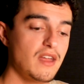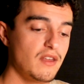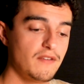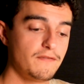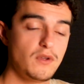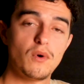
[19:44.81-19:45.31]
And
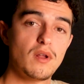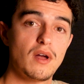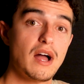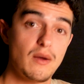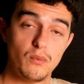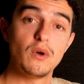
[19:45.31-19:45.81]
if you want to,
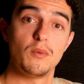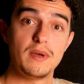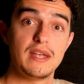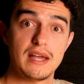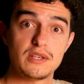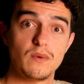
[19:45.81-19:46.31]
I will
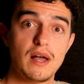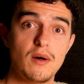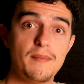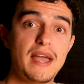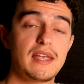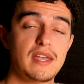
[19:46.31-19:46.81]
be as
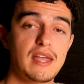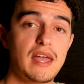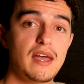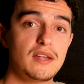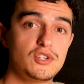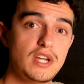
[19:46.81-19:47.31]
well making
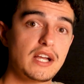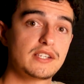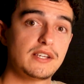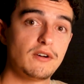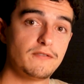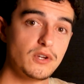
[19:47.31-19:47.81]
a
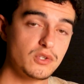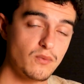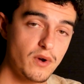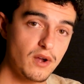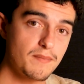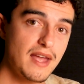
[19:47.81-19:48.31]
GXL versus
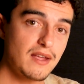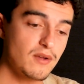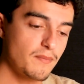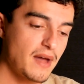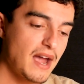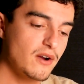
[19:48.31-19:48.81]
workmate
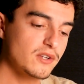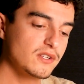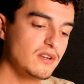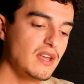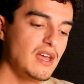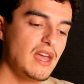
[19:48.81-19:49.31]

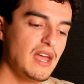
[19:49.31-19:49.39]
comparison.